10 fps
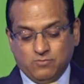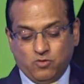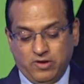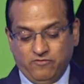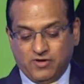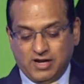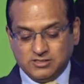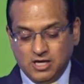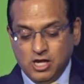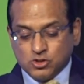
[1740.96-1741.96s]
going for us.
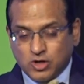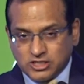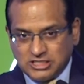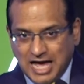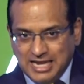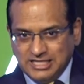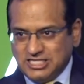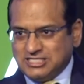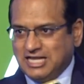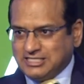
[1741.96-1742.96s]
So our challenge
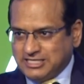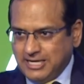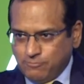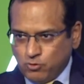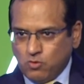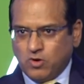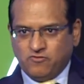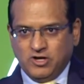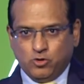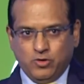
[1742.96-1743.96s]
is let's keep doing what
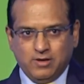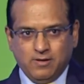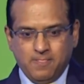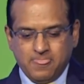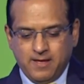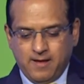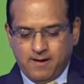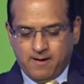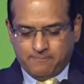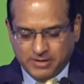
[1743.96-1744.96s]
we are doing,
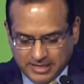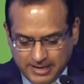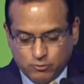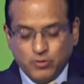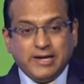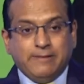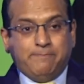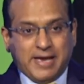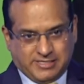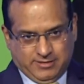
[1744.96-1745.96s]
but keep doing it
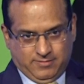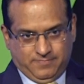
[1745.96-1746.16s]
better.